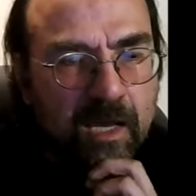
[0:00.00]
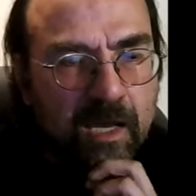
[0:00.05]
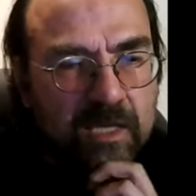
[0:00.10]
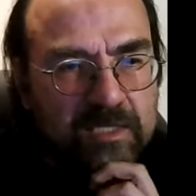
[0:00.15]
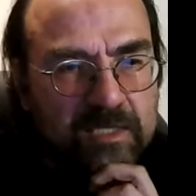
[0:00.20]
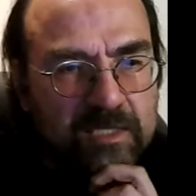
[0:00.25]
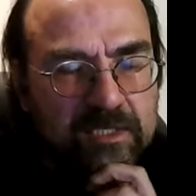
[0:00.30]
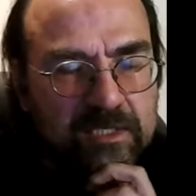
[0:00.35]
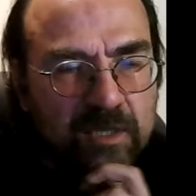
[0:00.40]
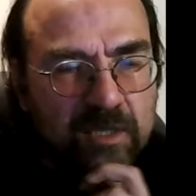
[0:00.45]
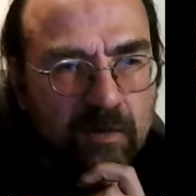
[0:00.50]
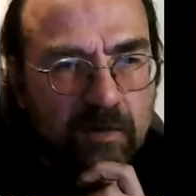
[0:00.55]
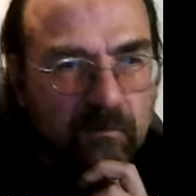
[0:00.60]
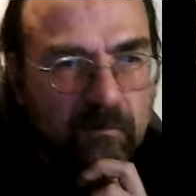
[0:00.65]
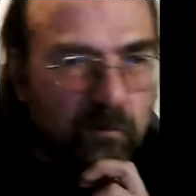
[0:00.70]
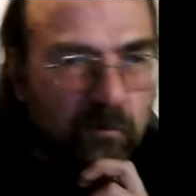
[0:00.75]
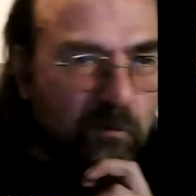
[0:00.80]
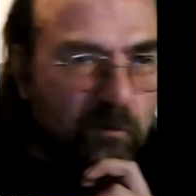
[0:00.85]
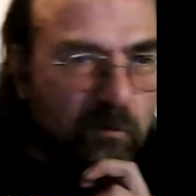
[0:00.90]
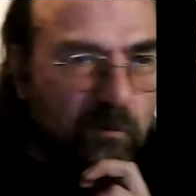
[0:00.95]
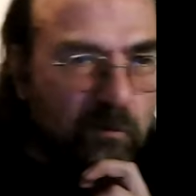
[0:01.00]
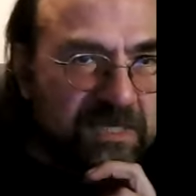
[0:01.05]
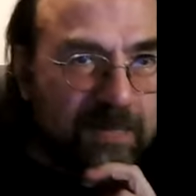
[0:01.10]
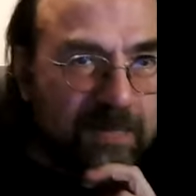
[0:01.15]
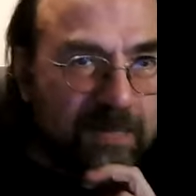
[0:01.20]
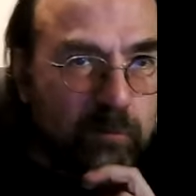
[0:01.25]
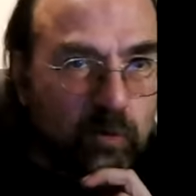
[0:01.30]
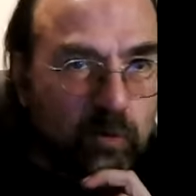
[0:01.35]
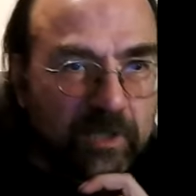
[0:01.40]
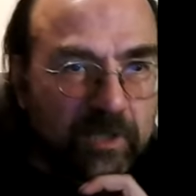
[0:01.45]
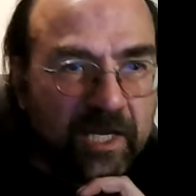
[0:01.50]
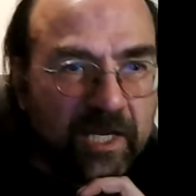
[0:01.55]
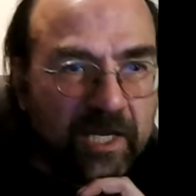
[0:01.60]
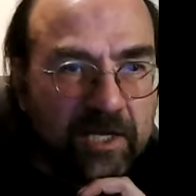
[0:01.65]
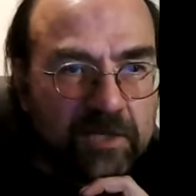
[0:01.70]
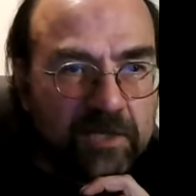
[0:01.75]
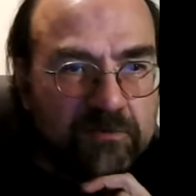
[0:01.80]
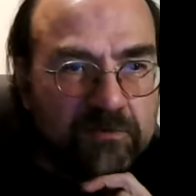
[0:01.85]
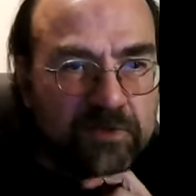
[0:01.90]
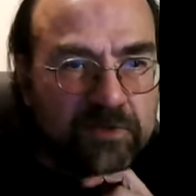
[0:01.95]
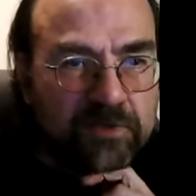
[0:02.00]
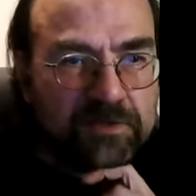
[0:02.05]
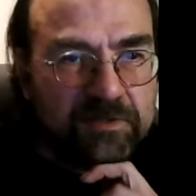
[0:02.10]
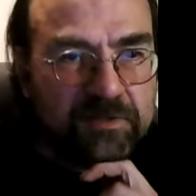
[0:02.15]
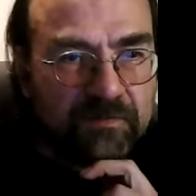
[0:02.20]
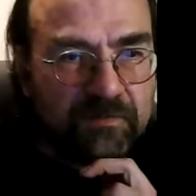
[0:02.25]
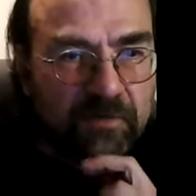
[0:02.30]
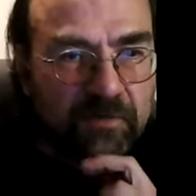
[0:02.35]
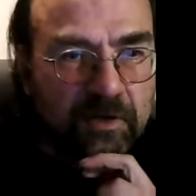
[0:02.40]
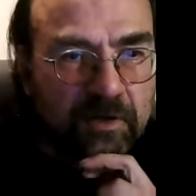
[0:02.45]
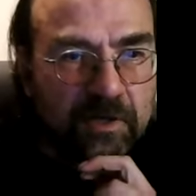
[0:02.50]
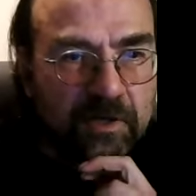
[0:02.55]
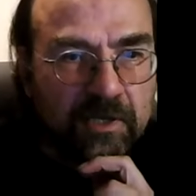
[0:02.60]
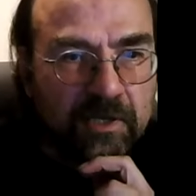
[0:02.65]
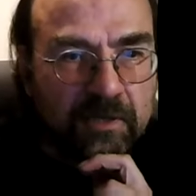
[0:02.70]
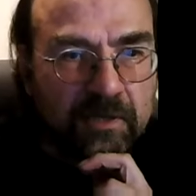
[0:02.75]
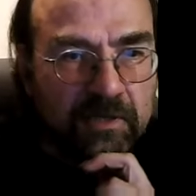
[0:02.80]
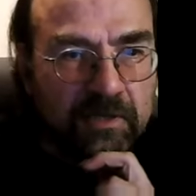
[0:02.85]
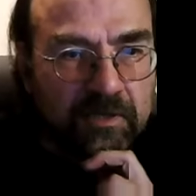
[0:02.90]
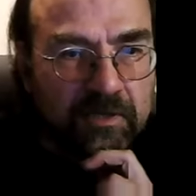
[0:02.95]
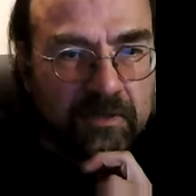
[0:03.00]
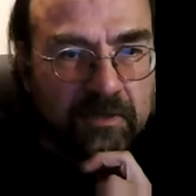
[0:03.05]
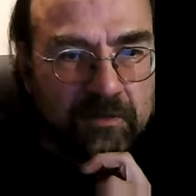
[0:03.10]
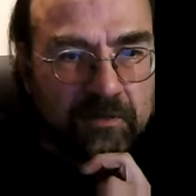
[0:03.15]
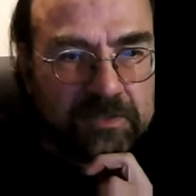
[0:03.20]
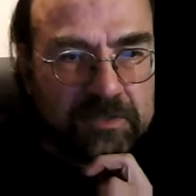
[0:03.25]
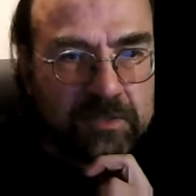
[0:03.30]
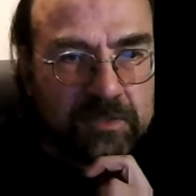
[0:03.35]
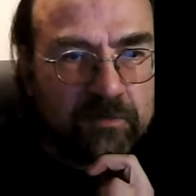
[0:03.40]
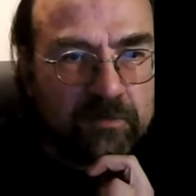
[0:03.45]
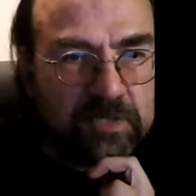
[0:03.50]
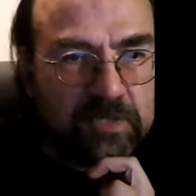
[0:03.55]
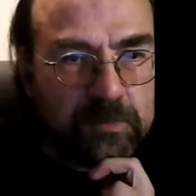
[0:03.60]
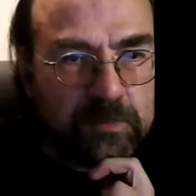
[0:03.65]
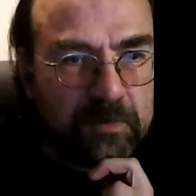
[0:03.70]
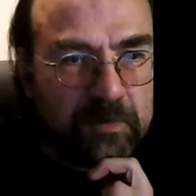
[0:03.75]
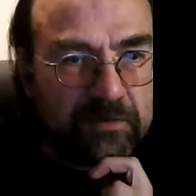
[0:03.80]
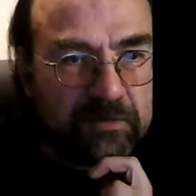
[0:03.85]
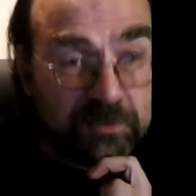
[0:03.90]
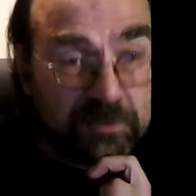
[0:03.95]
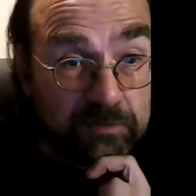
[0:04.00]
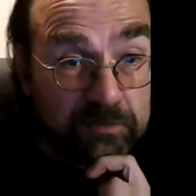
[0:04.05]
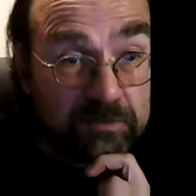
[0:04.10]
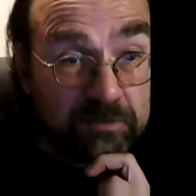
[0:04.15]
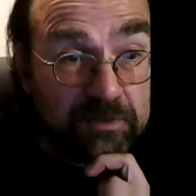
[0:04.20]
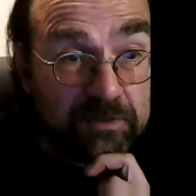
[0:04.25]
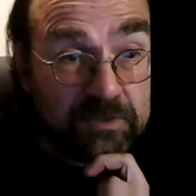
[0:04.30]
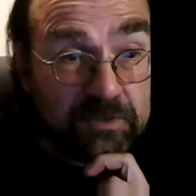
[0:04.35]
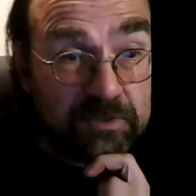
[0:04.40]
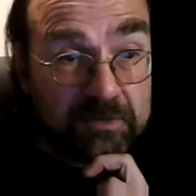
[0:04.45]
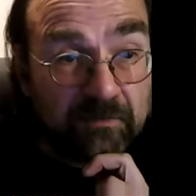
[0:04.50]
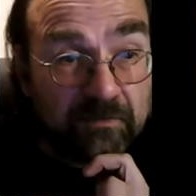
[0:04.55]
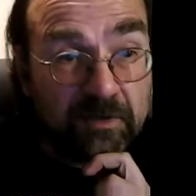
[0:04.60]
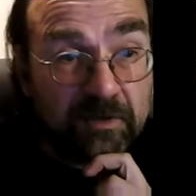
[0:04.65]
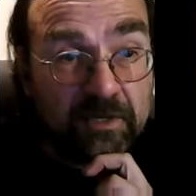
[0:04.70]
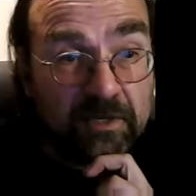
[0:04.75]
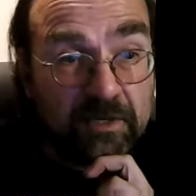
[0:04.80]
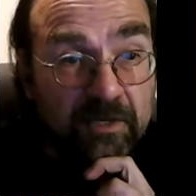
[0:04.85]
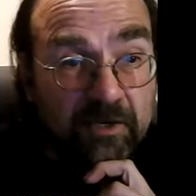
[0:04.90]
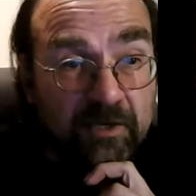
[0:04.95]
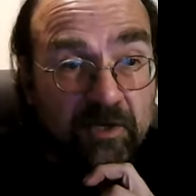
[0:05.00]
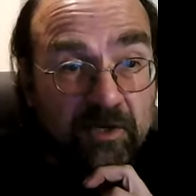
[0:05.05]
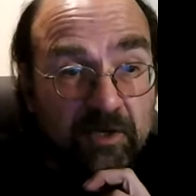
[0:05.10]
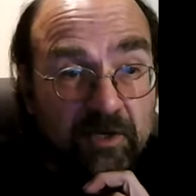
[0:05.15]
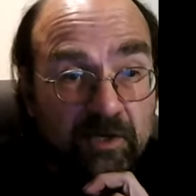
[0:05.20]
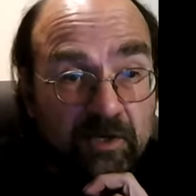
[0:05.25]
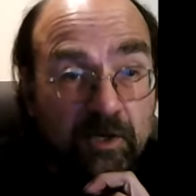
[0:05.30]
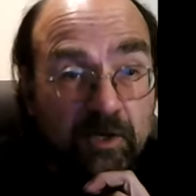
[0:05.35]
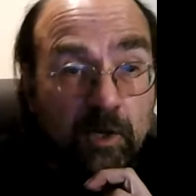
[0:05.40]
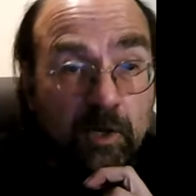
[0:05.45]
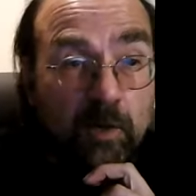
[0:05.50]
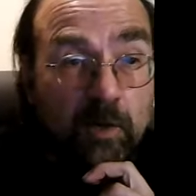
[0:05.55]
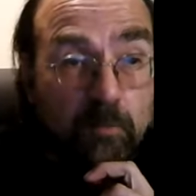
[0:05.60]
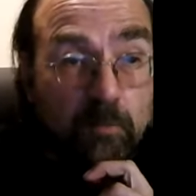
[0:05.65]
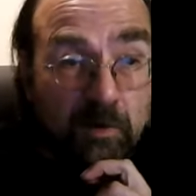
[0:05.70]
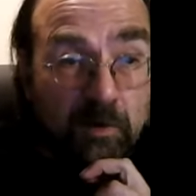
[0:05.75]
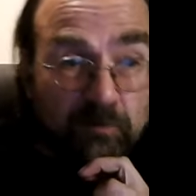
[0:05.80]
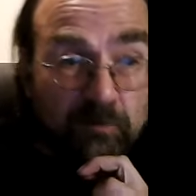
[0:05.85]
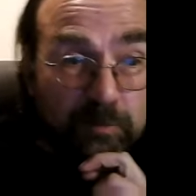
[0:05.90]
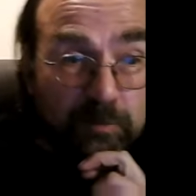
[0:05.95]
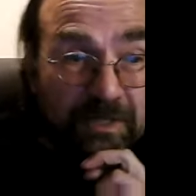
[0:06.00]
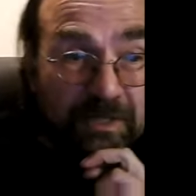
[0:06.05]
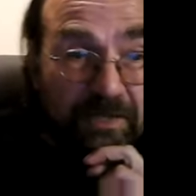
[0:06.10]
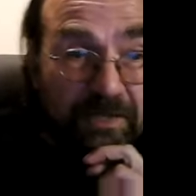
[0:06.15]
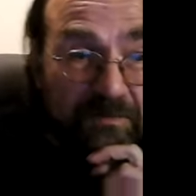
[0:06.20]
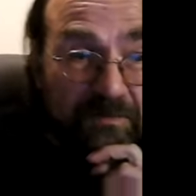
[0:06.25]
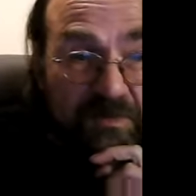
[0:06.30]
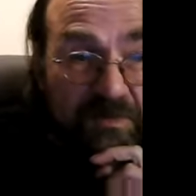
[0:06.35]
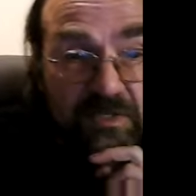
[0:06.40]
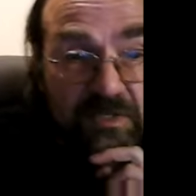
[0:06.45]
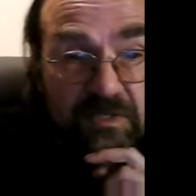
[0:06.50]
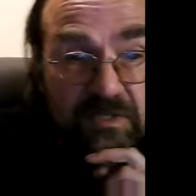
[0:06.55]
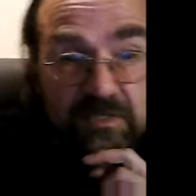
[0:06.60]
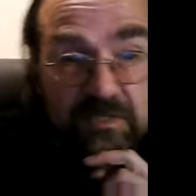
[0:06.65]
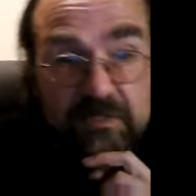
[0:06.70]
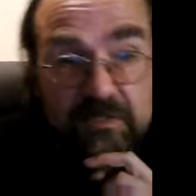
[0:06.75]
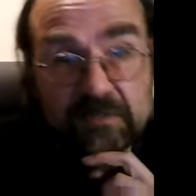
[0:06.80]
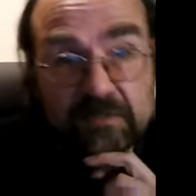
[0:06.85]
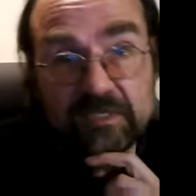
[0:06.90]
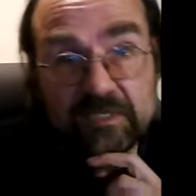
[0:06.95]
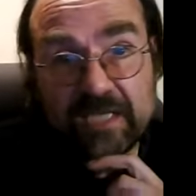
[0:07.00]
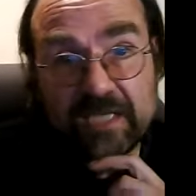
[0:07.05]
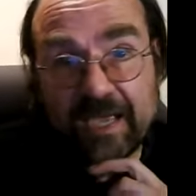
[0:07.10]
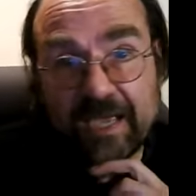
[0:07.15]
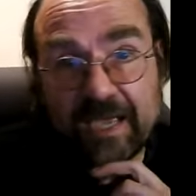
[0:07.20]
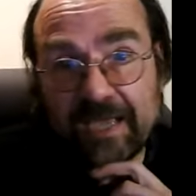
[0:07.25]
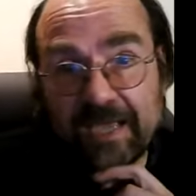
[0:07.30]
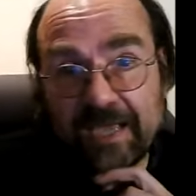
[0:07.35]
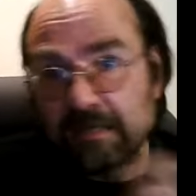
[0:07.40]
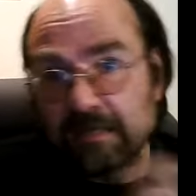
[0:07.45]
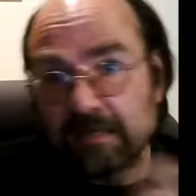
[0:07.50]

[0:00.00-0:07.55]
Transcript: So for example, can you justify, is it your experience you can justify moral beliefs, say